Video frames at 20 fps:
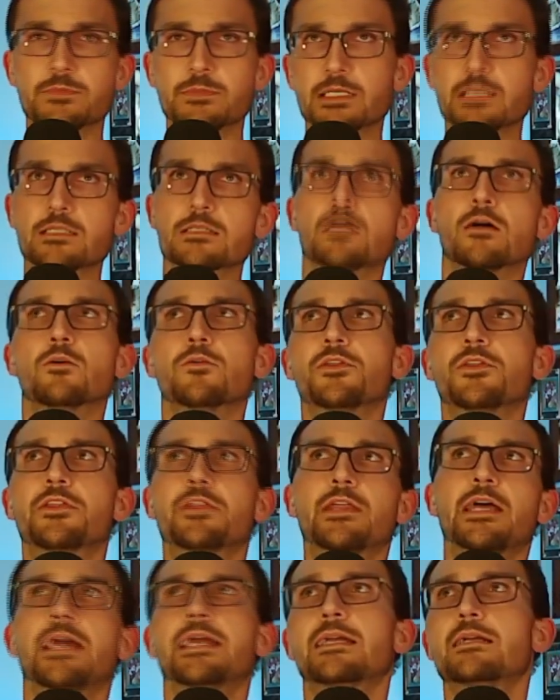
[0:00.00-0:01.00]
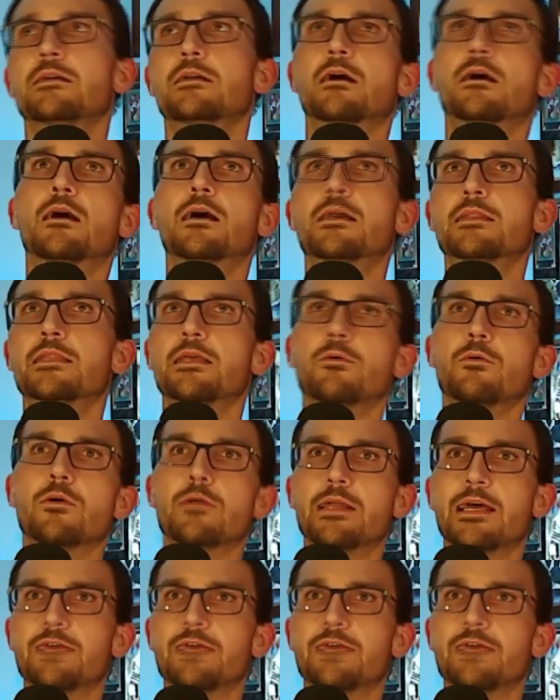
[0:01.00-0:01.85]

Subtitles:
because oh, thank God they won't